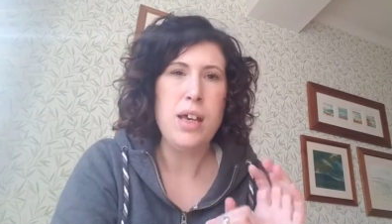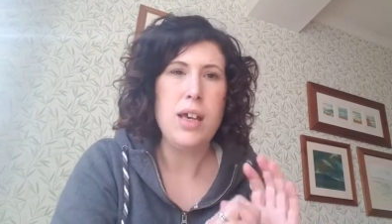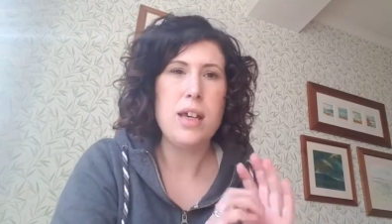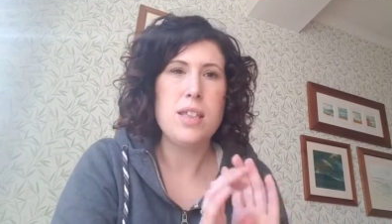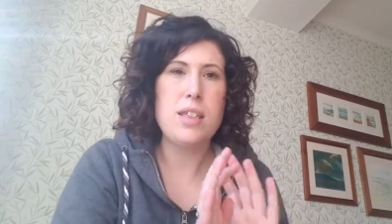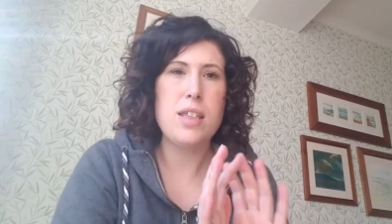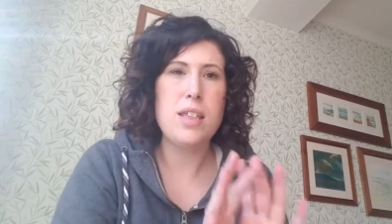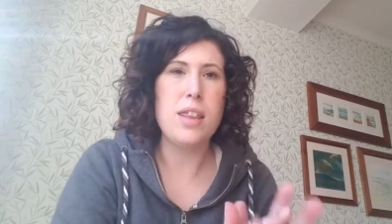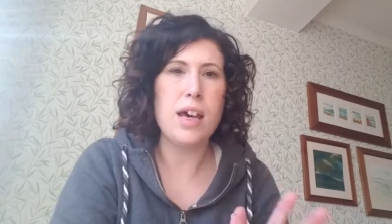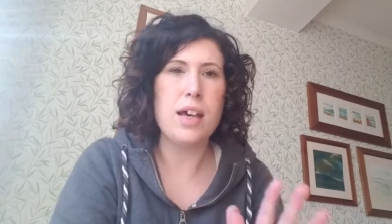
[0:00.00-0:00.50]

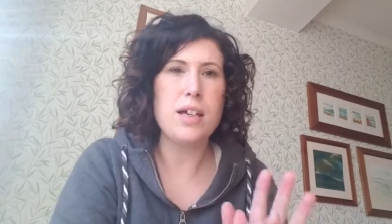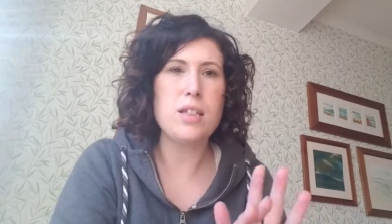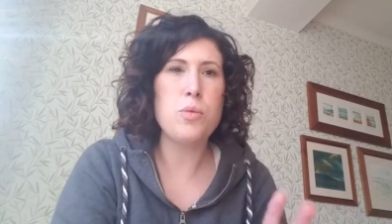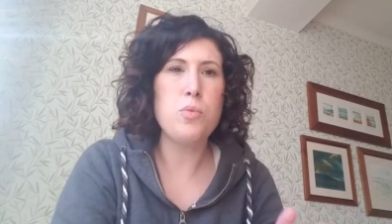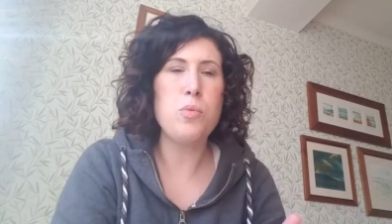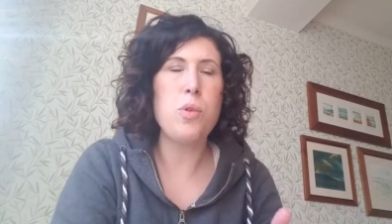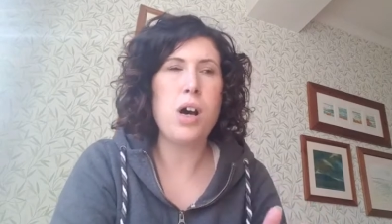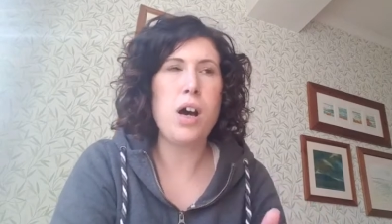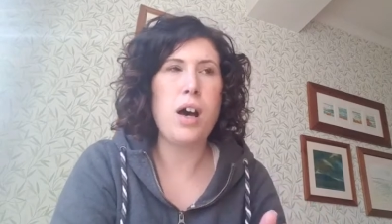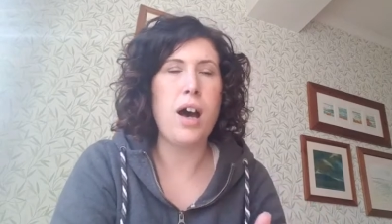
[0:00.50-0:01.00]
So that's
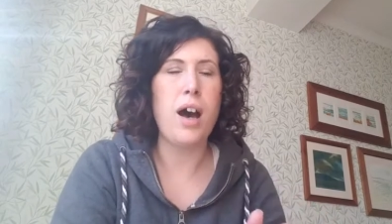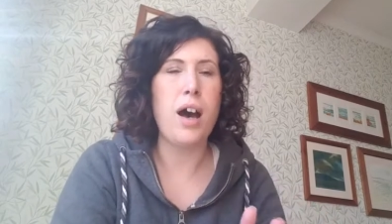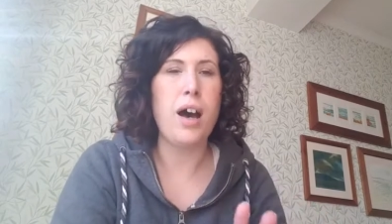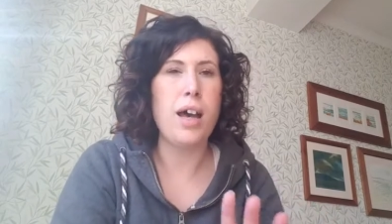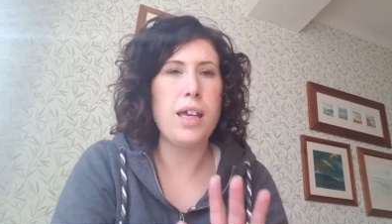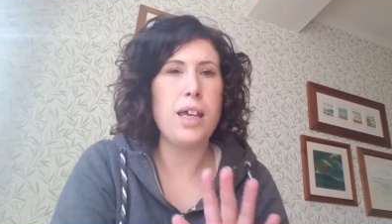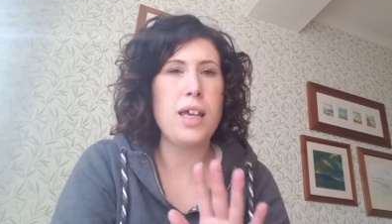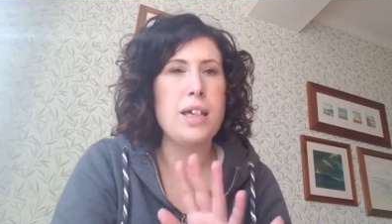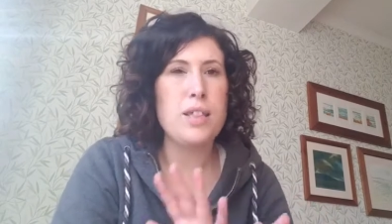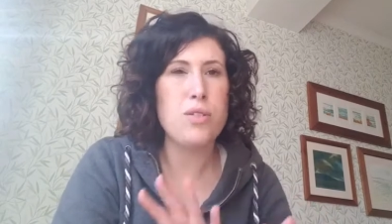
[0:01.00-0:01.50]

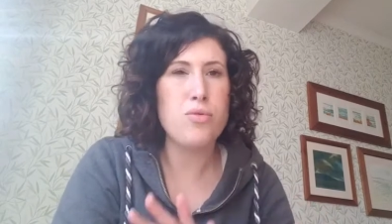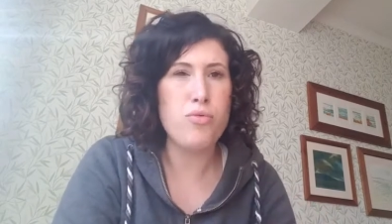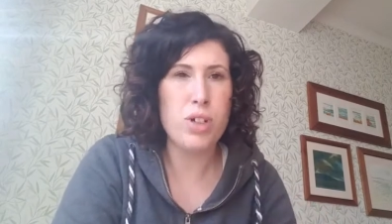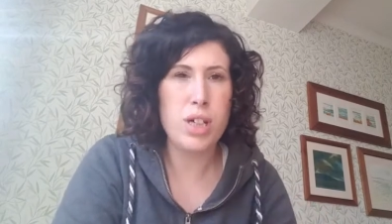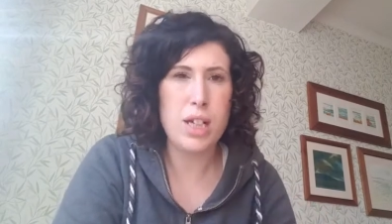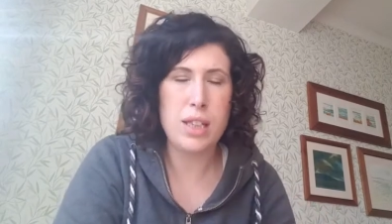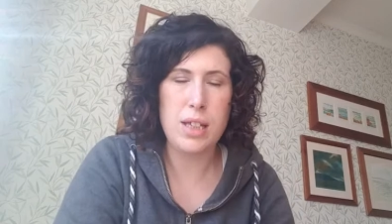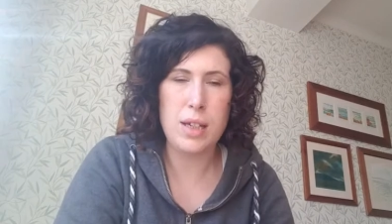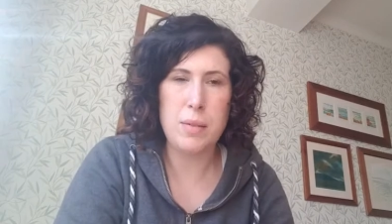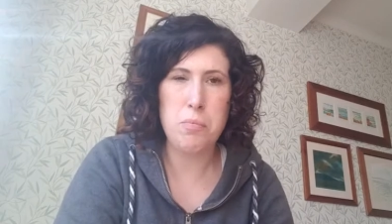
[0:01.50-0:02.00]
why it's
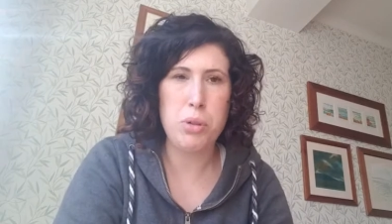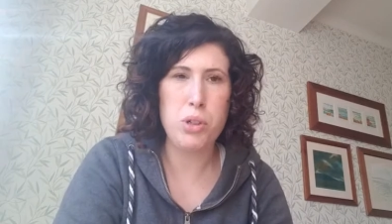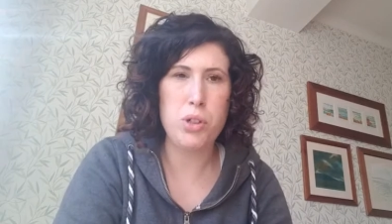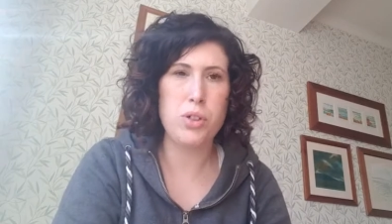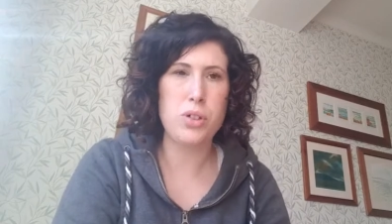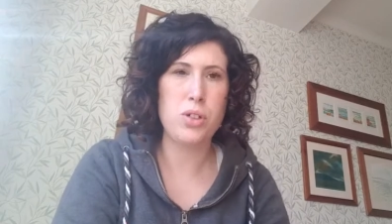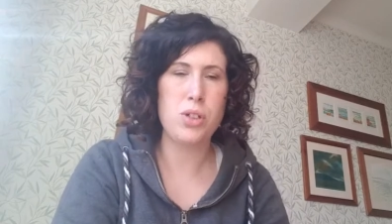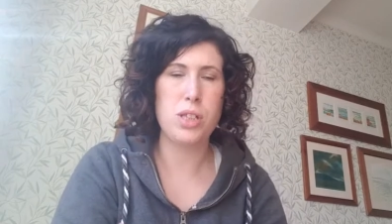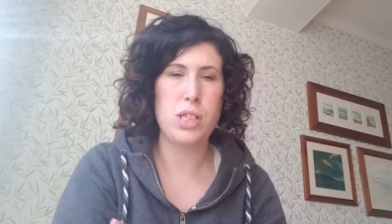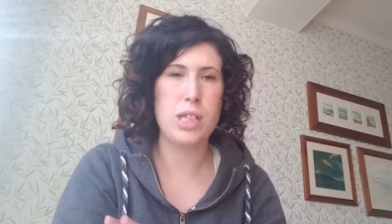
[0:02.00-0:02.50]
really
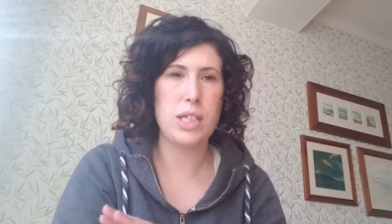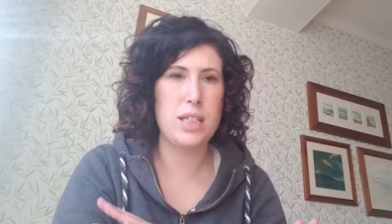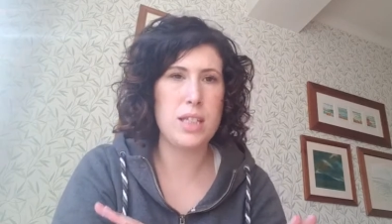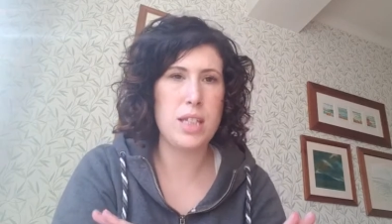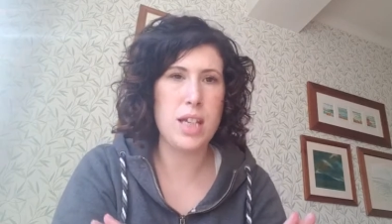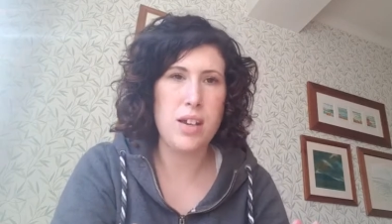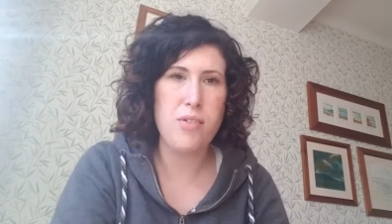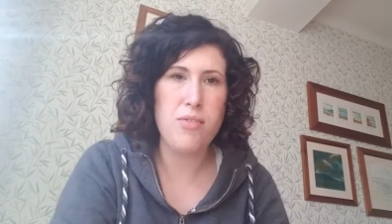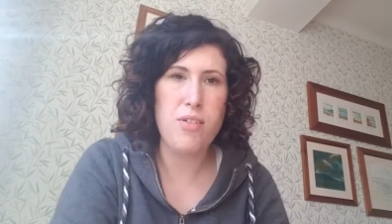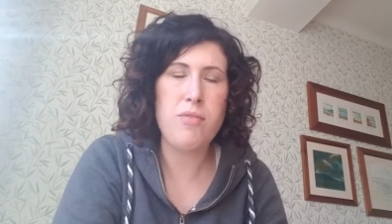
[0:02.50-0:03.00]
important to
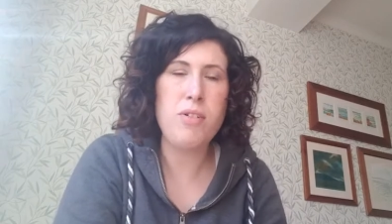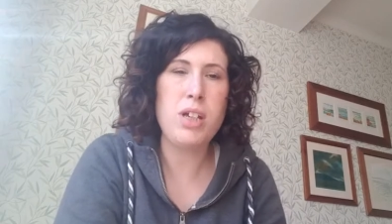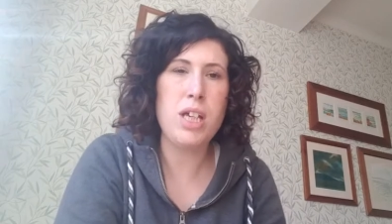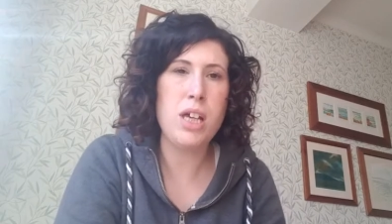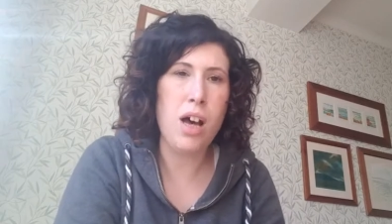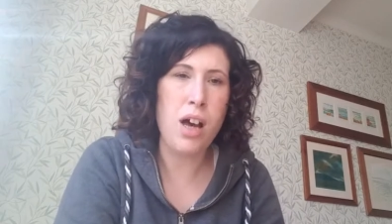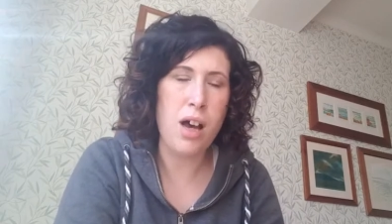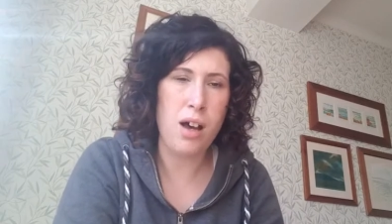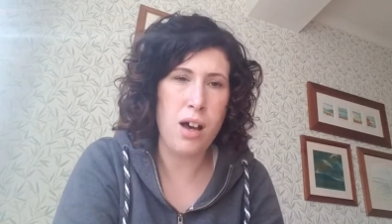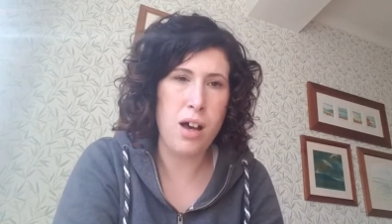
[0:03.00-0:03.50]
stay very
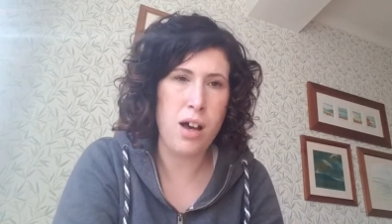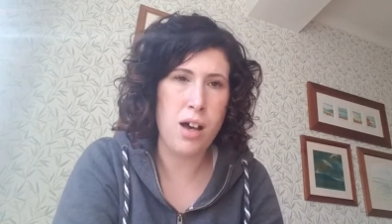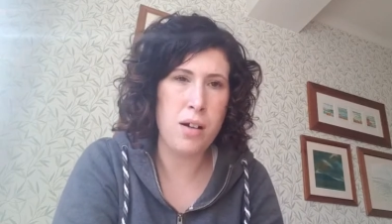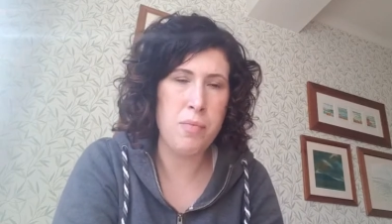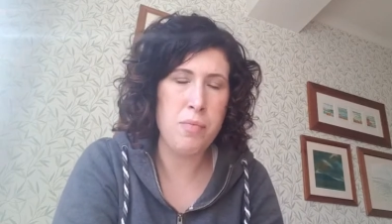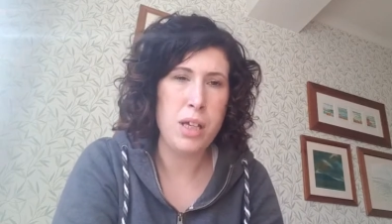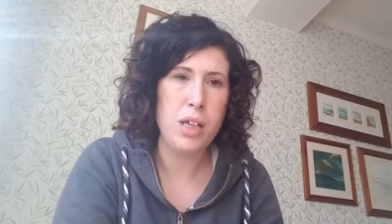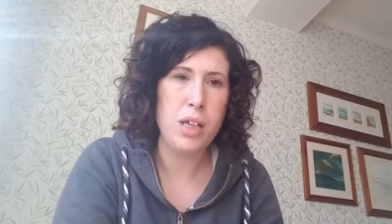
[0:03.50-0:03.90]
calm